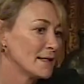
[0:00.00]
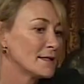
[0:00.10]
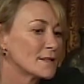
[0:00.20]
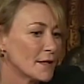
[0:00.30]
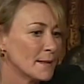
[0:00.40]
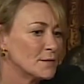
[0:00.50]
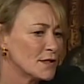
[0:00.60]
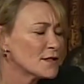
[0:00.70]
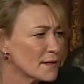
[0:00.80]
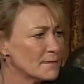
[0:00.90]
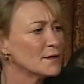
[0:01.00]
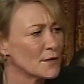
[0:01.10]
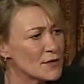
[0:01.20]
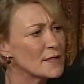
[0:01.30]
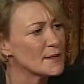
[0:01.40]
it's um, she's the you know
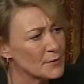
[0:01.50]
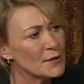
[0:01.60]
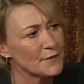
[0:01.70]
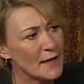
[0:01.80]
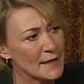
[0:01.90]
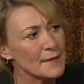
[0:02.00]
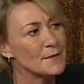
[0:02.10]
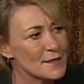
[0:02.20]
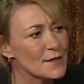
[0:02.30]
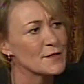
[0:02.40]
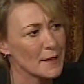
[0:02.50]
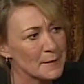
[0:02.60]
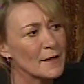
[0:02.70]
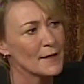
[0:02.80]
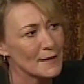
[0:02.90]
she's the pure fighter. She's a
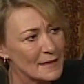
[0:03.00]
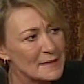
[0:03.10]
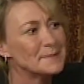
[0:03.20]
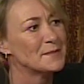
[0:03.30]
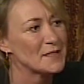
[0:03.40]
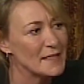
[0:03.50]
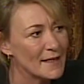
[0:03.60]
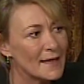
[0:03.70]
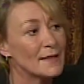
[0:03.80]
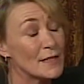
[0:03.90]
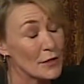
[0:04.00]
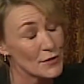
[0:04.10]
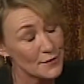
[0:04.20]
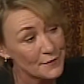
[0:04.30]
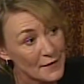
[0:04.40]
stubborn girl. Mm-hmm. She uh, she
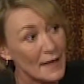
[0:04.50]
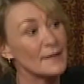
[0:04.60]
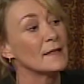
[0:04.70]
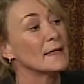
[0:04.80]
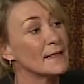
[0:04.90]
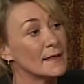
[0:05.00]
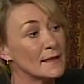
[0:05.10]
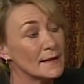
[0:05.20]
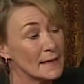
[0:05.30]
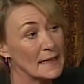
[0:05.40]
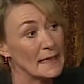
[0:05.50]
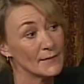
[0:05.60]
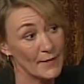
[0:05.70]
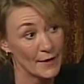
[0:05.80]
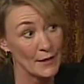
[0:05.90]
lost her father uh,
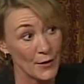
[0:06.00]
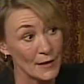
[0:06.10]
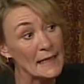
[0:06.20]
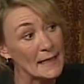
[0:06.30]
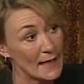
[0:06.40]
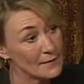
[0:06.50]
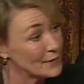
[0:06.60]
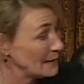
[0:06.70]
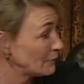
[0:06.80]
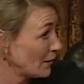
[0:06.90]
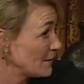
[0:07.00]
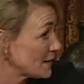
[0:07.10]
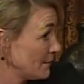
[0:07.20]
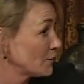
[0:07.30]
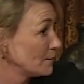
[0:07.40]
very early and really promised
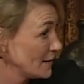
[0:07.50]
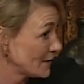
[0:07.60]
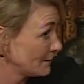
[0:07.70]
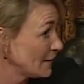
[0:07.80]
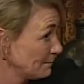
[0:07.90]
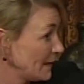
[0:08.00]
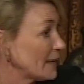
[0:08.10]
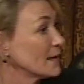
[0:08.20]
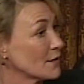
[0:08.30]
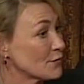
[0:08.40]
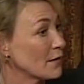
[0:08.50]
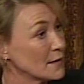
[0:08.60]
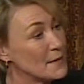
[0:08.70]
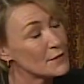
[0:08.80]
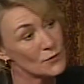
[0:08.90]
him to be something big in
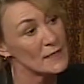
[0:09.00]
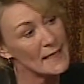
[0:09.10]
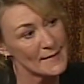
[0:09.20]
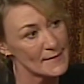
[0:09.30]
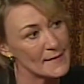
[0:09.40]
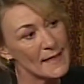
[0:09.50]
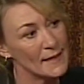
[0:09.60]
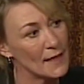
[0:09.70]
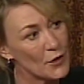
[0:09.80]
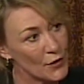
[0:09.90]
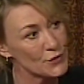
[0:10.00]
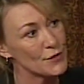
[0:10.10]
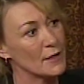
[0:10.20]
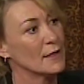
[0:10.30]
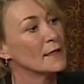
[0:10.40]
astronomy. So she has this inner
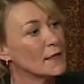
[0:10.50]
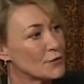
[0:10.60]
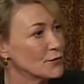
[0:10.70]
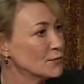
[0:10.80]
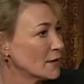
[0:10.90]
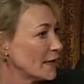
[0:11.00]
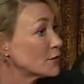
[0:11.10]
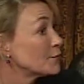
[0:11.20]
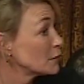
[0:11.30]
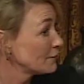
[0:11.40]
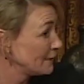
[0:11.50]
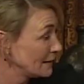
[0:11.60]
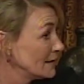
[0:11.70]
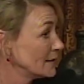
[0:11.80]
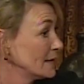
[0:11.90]
urge to uh, to
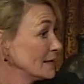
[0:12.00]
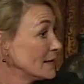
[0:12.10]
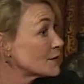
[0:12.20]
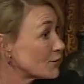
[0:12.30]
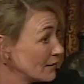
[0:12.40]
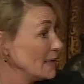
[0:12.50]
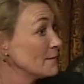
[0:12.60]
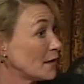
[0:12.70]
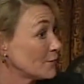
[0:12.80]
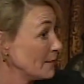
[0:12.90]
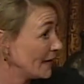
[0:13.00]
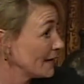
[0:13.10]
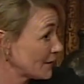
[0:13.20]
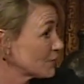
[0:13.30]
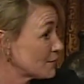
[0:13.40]
fulfill this dream of
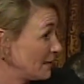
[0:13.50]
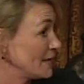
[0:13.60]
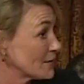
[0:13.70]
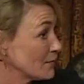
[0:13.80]
making it to space